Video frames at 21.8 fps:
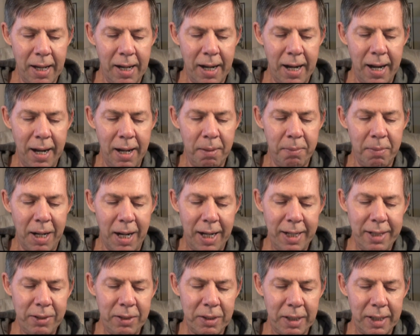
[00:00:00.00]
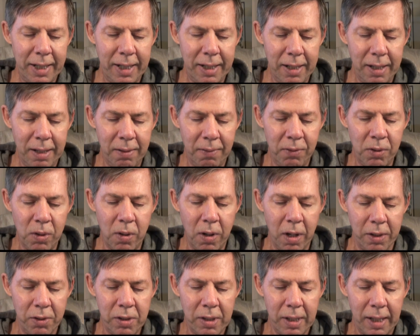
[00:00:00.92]
I am isolated, of
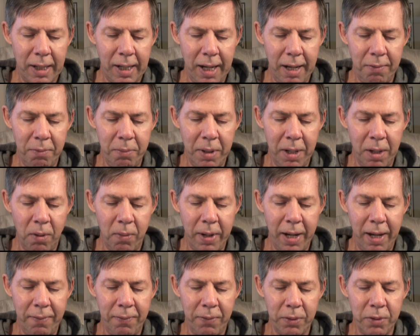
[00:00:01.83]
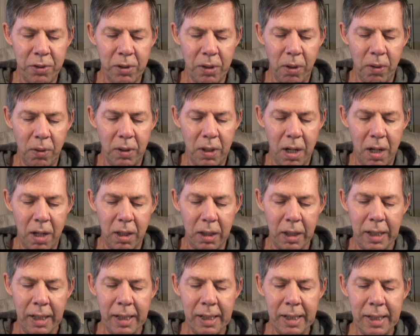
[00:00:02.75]
course. I have been away for so
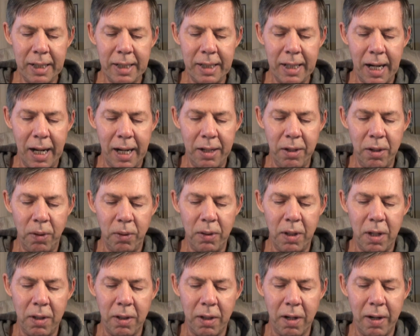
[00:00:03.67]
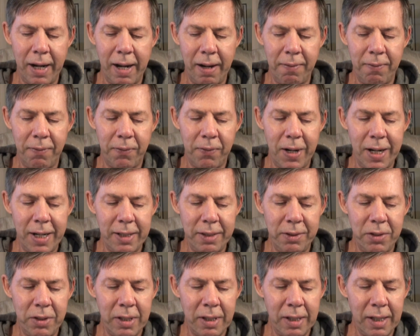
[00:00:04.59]
long that I no longer have
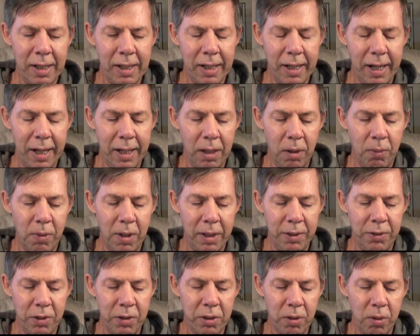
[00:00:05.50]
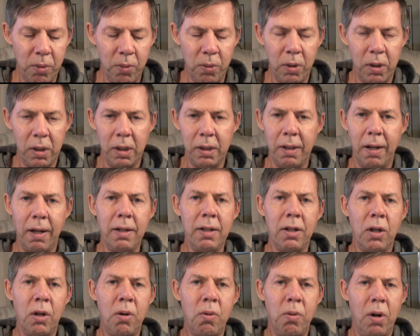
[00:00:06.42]
friends, and the one school,
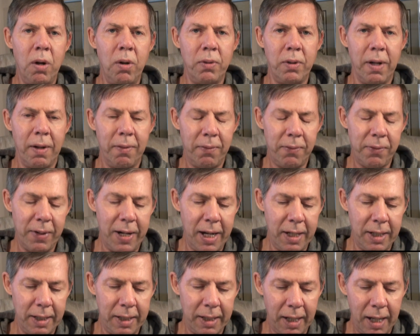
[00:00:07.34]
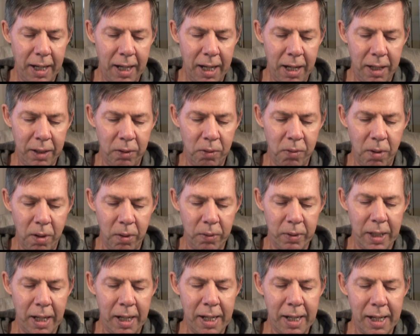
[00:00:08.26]
quote, friend,
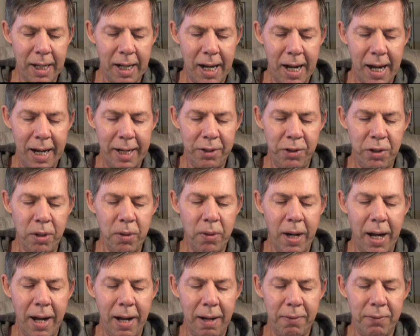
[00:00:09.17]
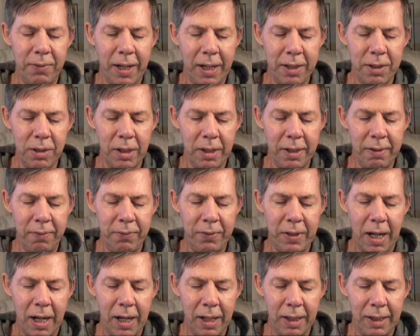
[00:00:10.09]
unquote, I do have has
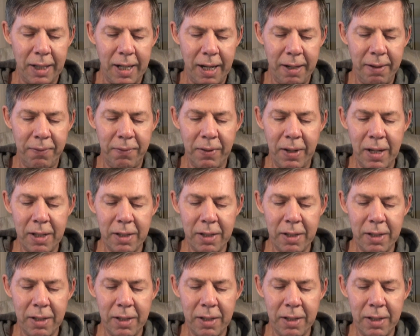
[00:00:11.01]
lived a life